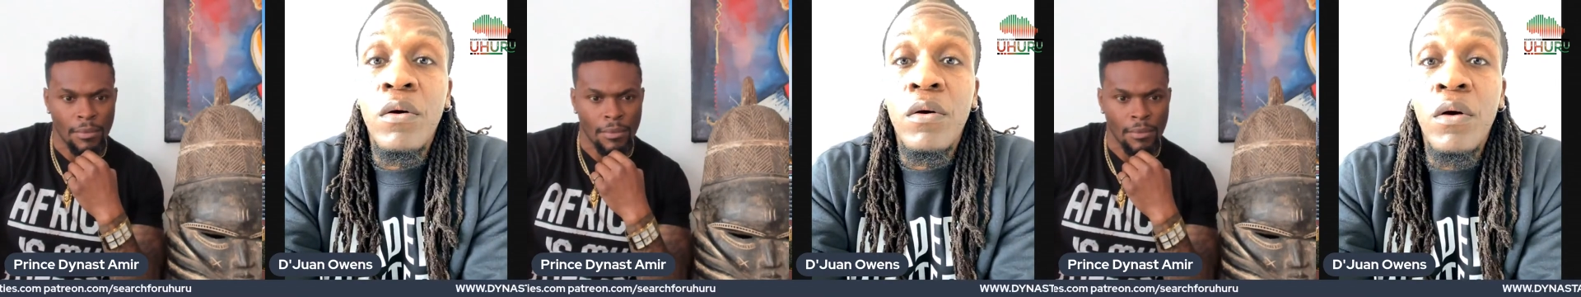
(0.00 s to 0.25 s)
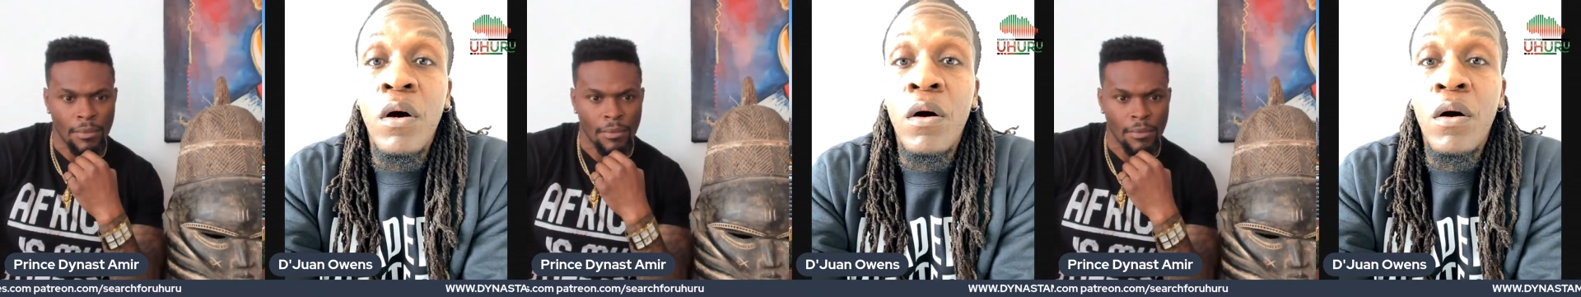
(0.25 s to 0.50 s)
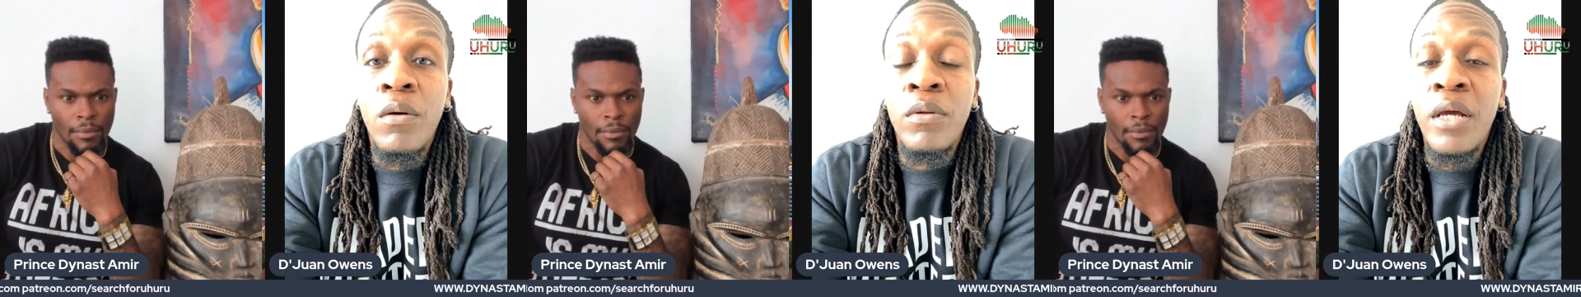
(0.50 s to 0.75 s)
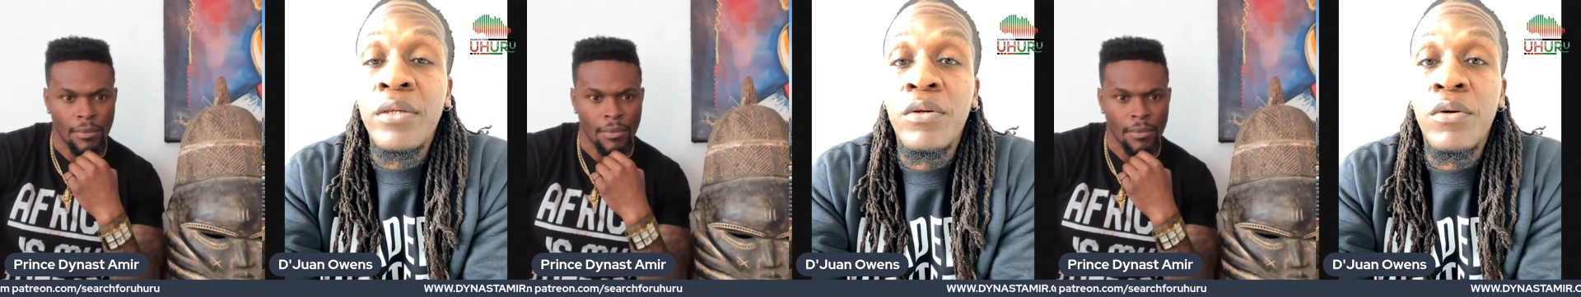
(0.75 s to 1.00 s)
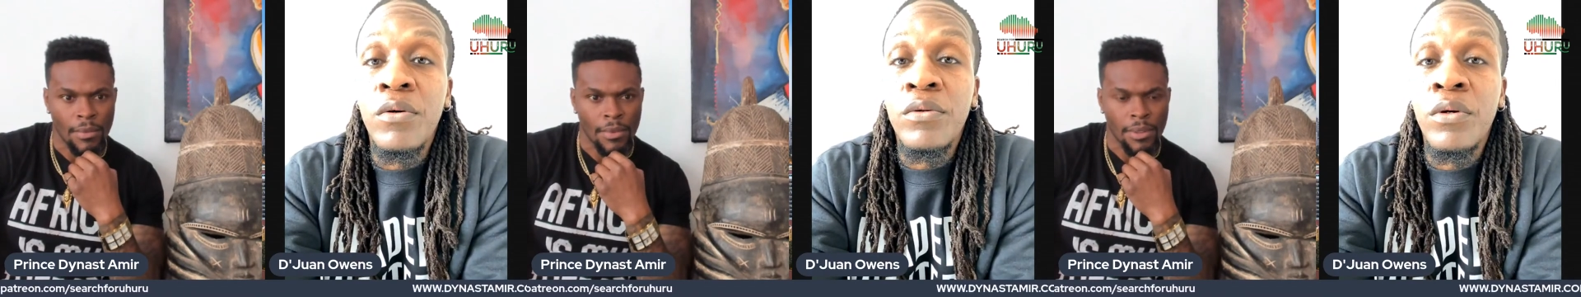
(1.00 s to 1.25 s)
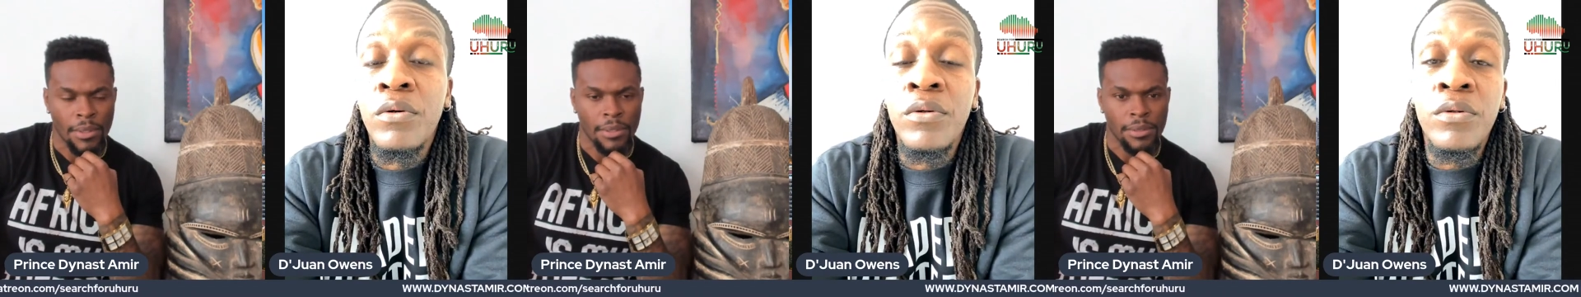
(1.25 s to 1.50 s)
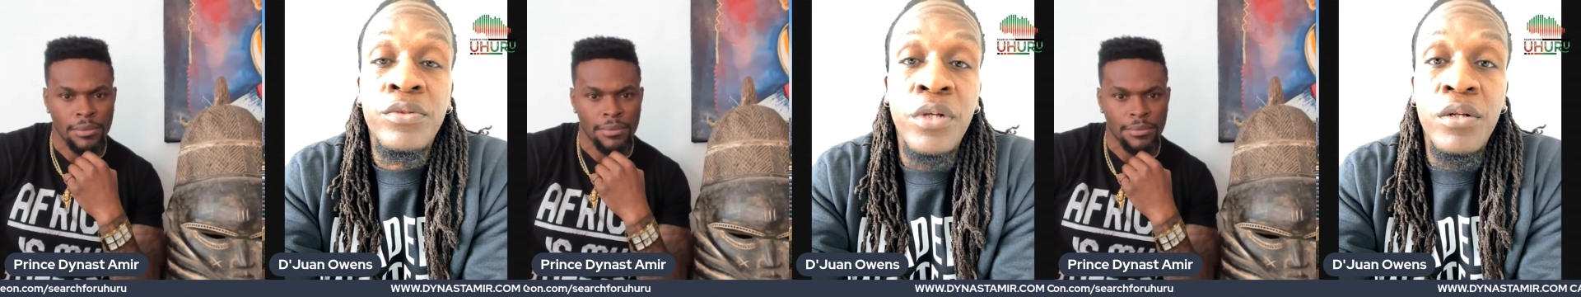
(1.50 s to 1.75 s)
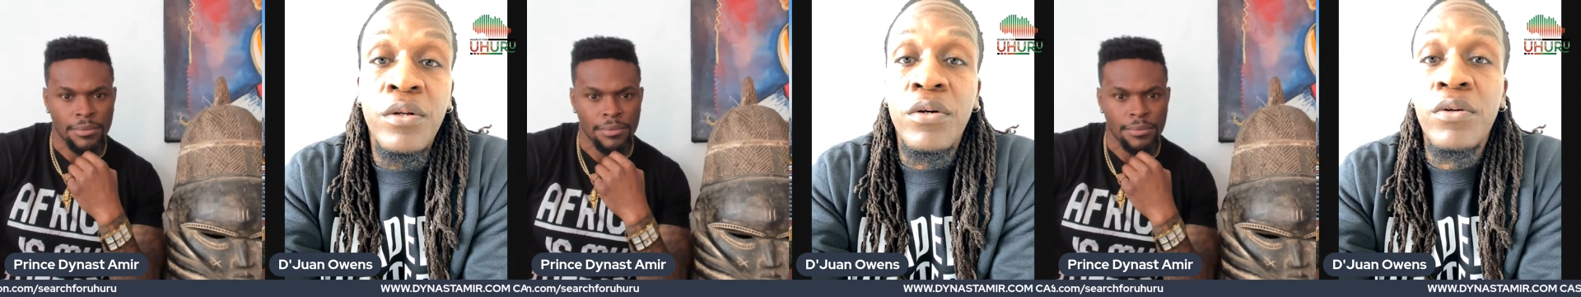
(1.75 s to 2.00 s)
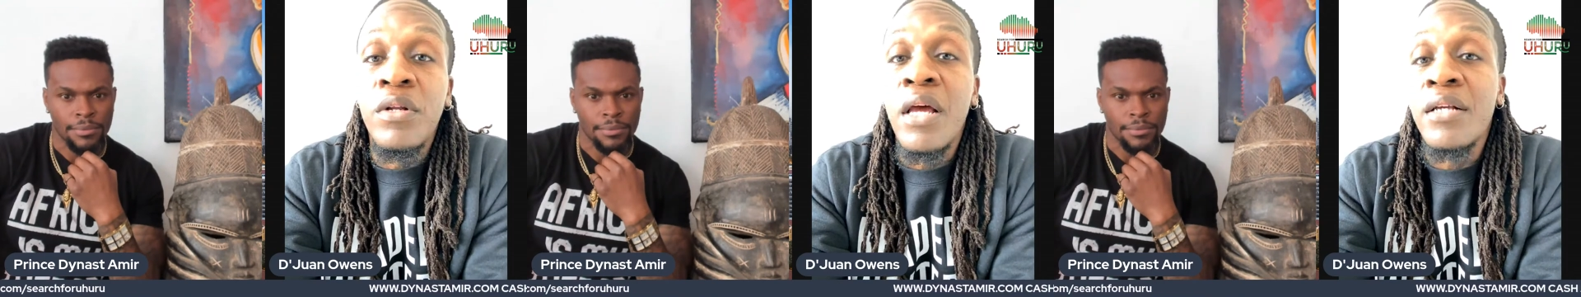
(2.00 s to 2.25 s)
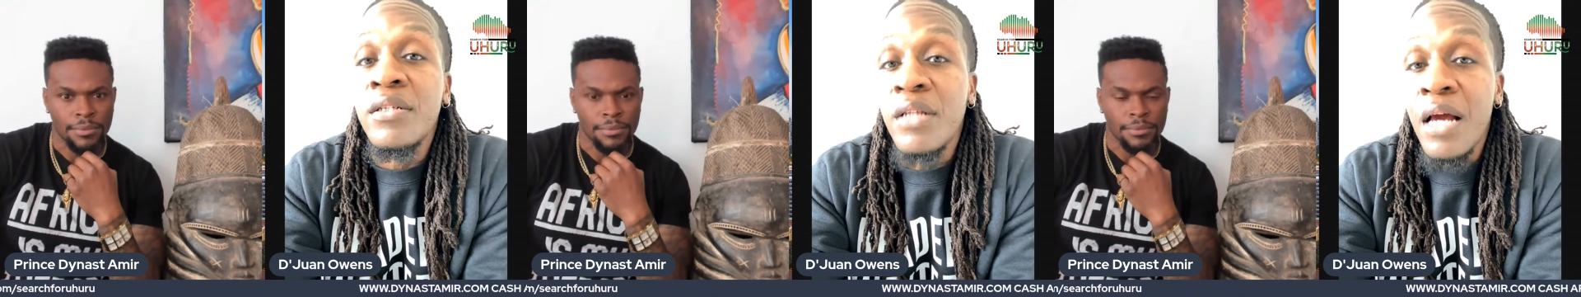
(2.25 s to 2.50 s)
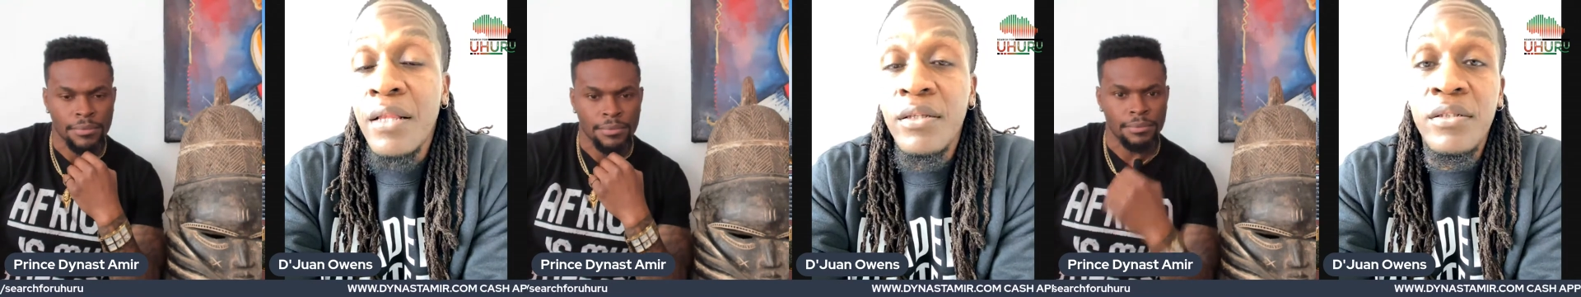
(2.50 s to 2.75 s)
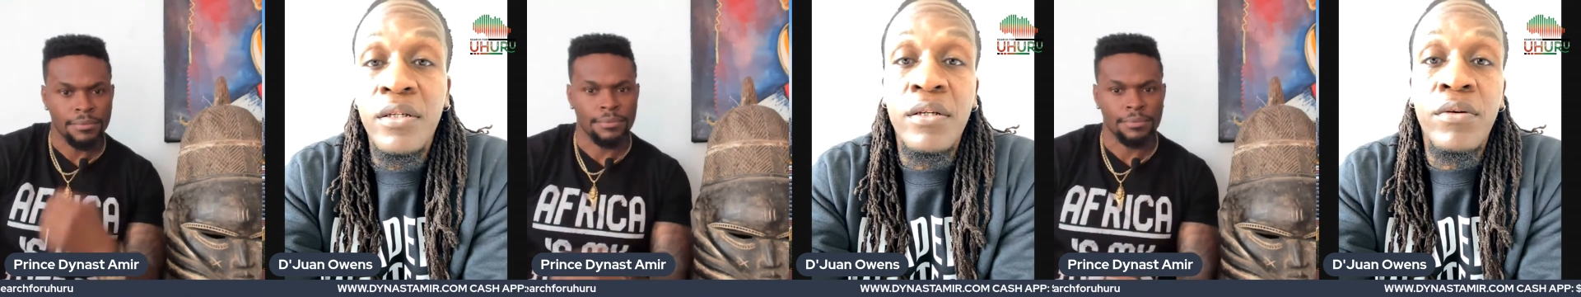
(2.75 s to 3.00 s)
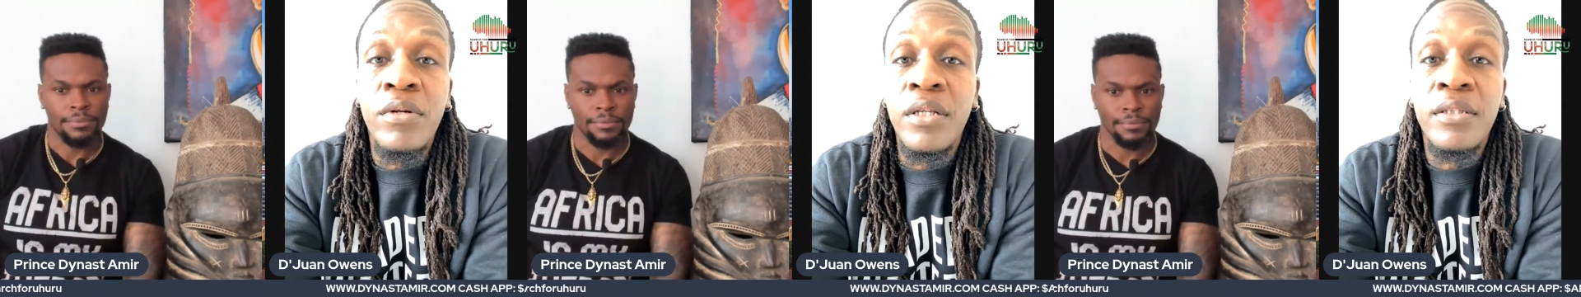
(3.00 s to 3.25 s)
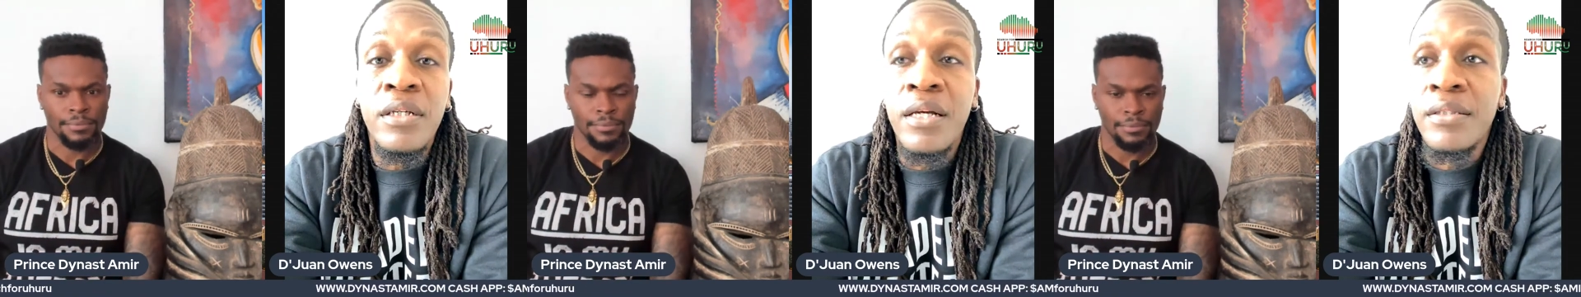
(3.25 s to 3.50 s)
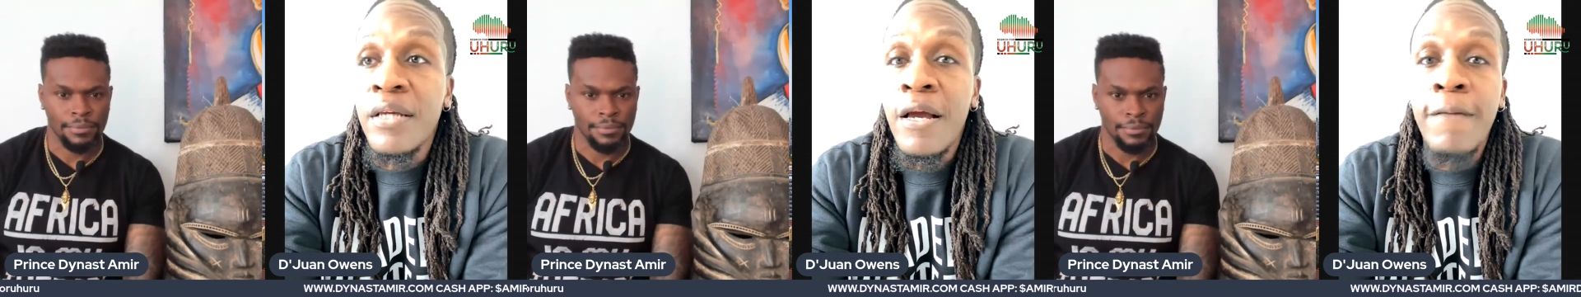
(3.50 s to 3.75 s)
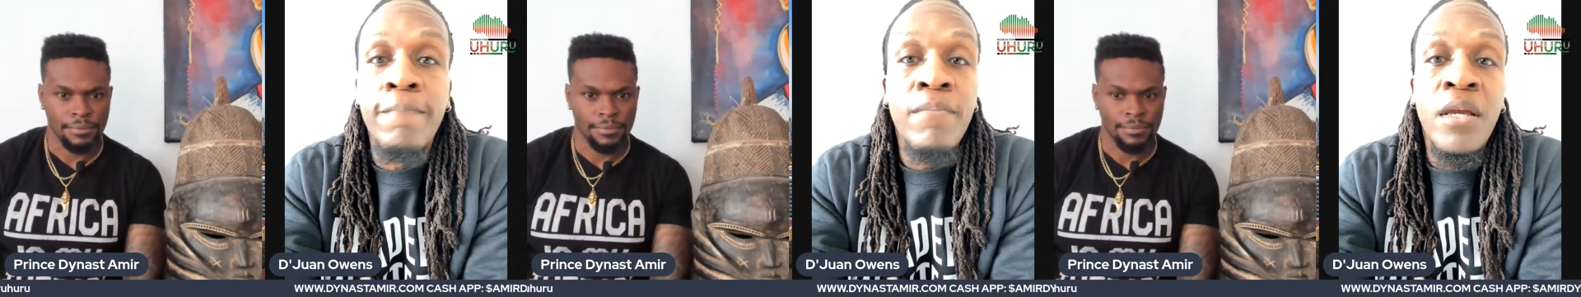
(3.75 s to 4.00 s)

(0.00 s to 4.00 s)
Speaker 1: um, like your your your gender, your nationality, or anything like that.